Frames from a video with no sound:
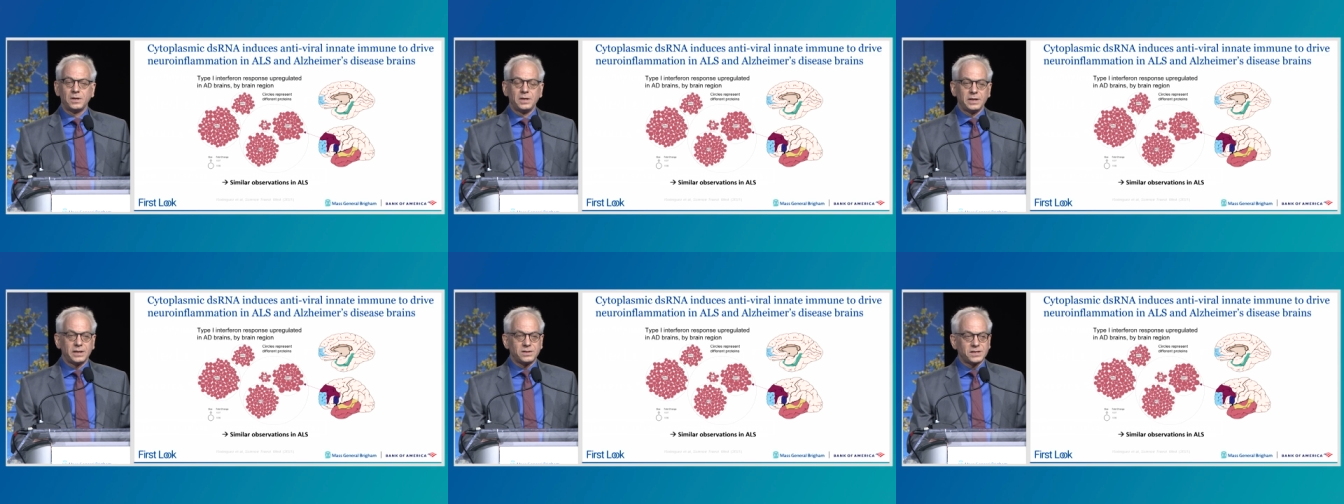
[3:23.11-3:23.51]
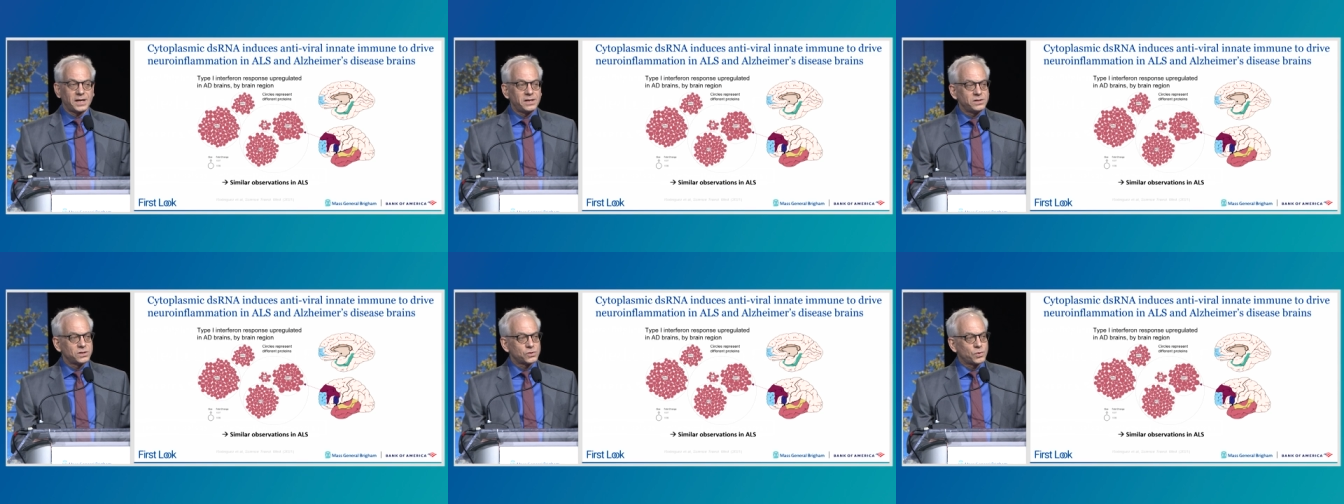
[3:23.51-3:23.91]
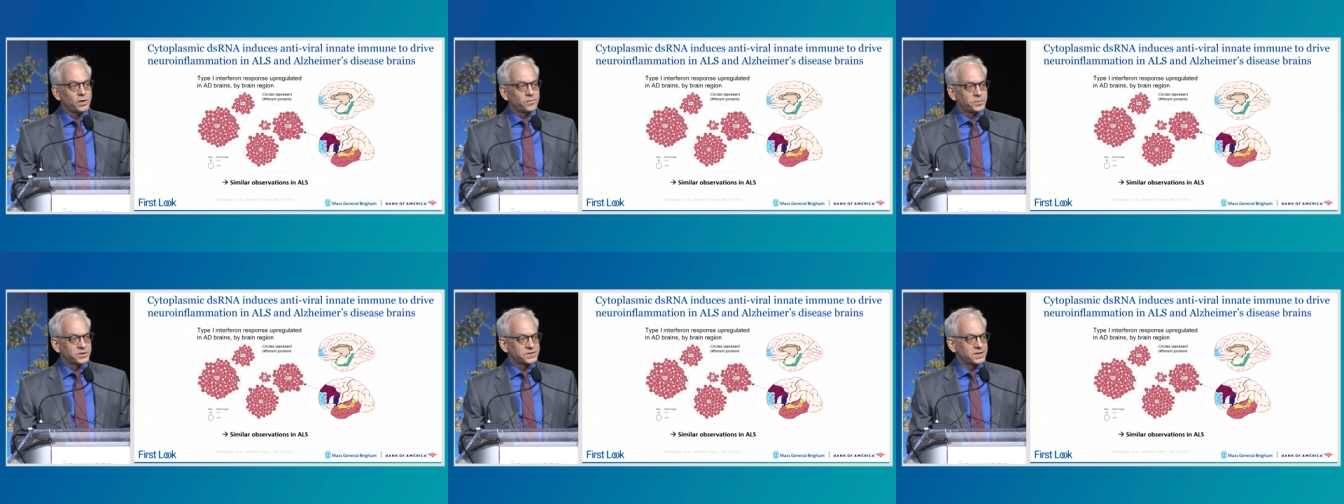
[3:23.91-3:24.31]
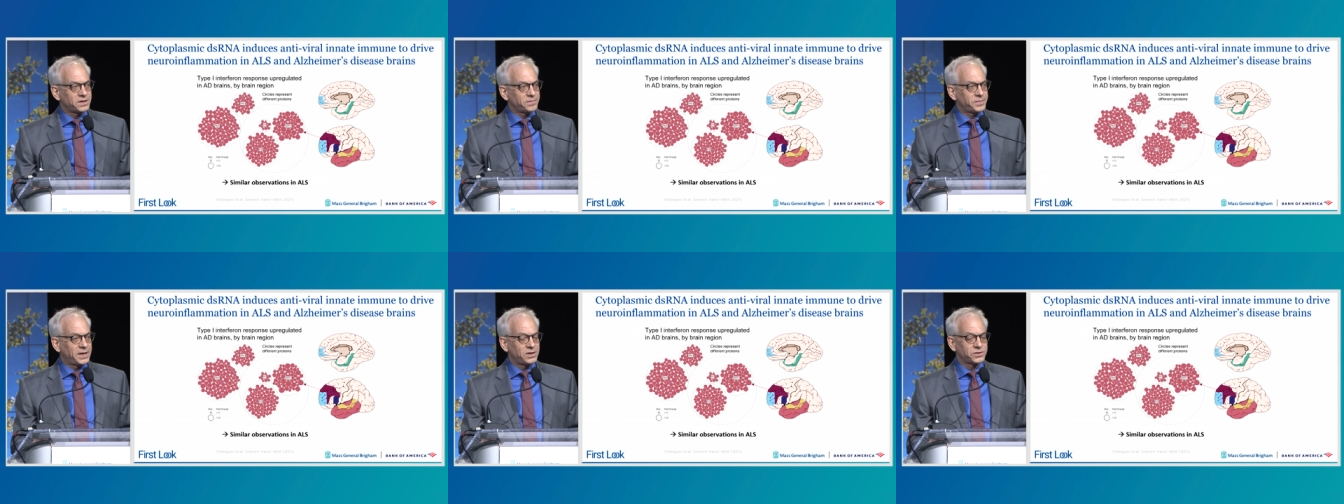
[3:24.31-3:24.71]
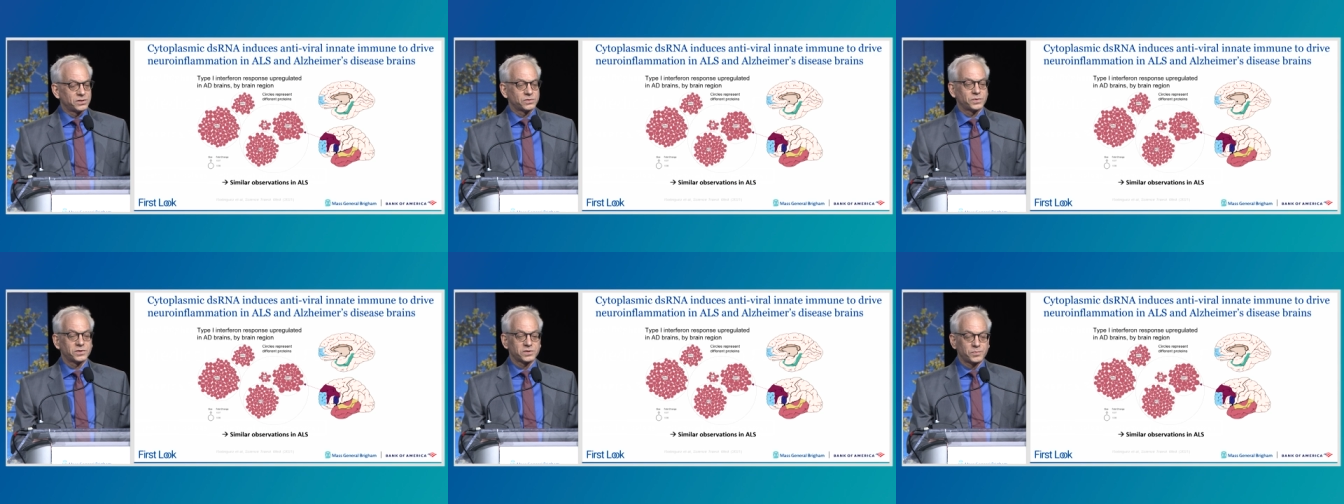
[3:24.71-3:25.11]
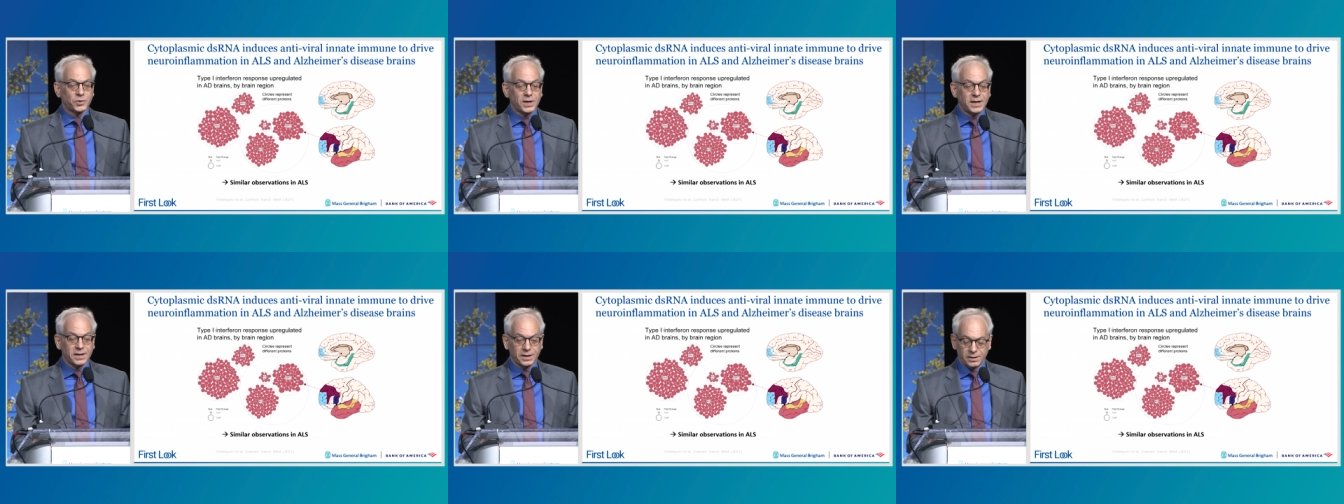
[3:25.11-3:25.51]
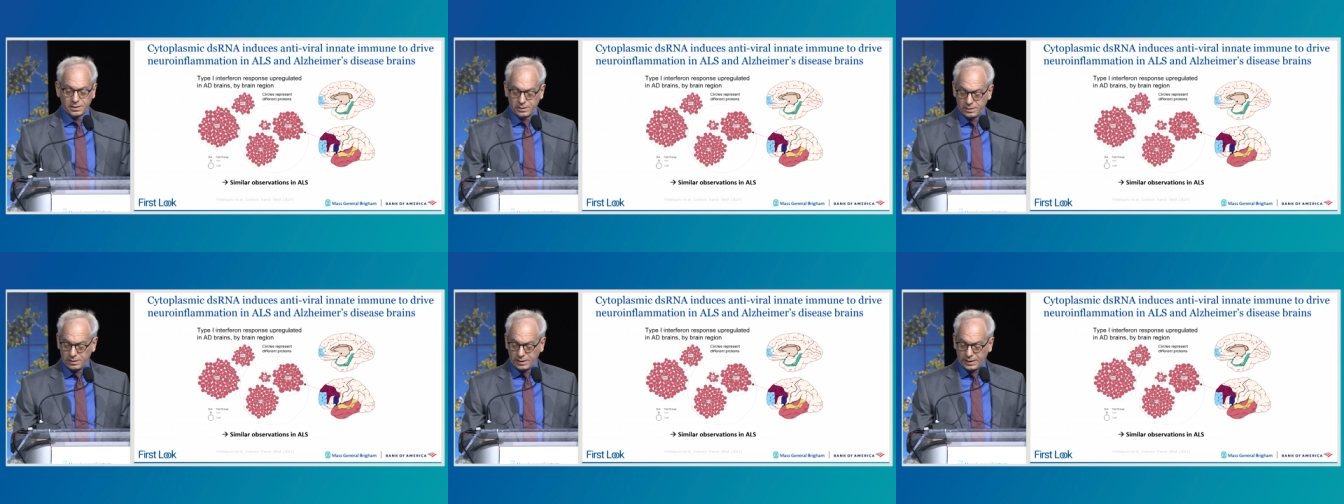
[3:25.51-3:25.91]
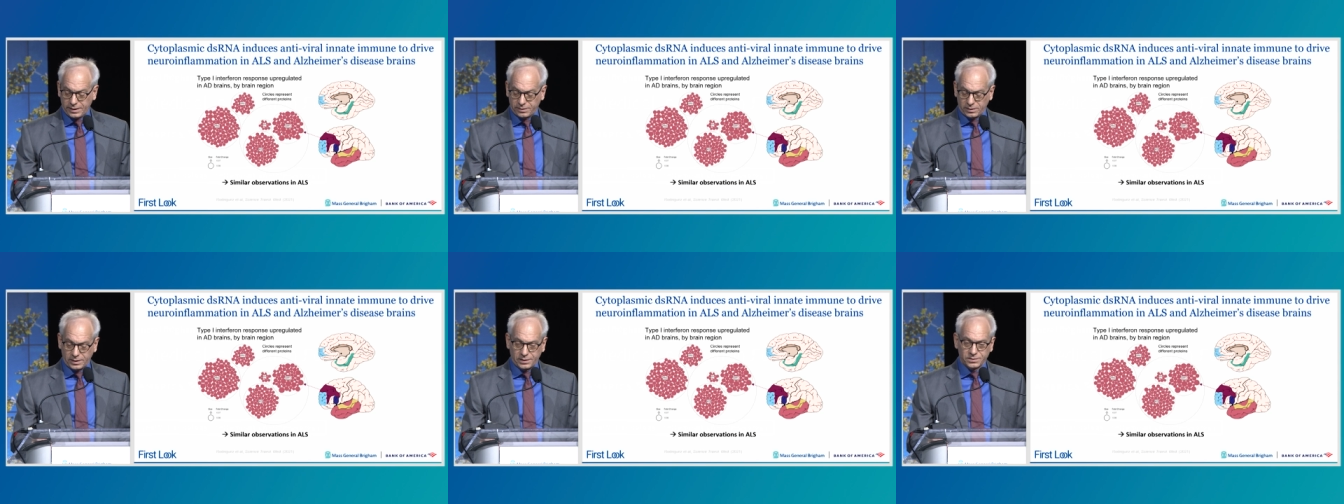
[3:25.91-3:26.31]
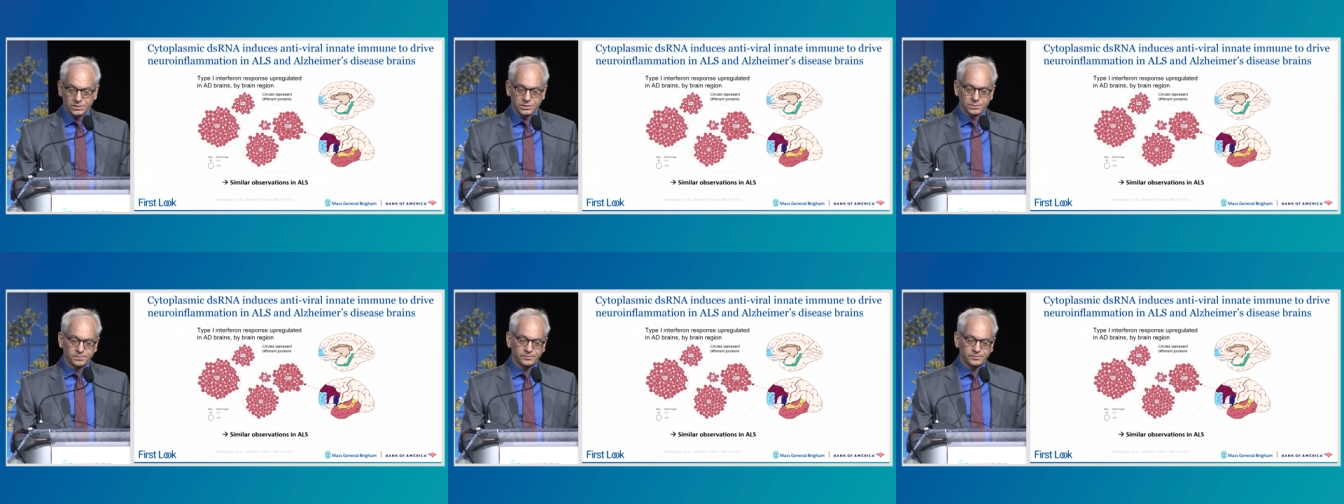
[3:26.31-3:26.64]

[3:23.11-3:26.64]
in 10 to 12% of patients with sporadic ALS.